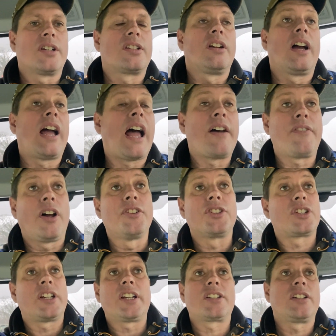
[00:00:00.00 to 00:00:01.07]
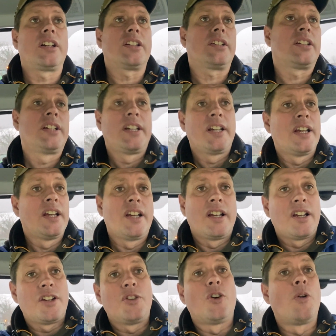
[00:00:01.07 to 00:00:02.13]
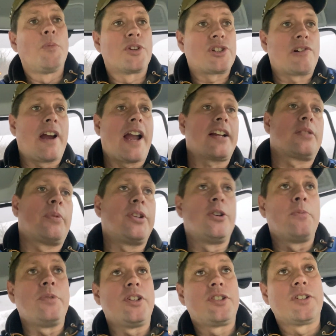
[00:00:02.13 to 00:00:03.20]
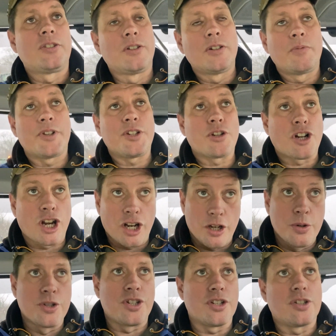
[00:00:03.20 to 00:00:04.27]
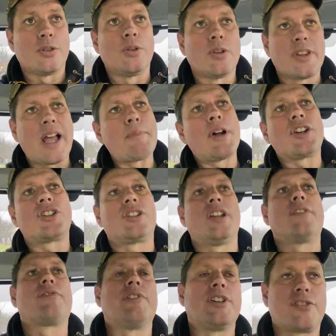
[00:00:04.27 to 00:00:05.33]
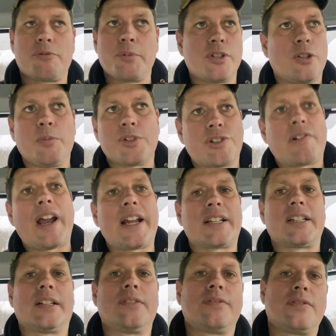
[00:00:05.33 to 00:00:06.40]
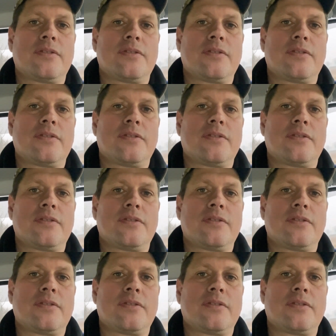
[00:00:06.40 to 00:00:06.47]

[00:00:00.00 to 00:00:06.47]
It's like honestly, it's like normal tractor. When you open your door, when you close your door, that much difference from a normal tractor.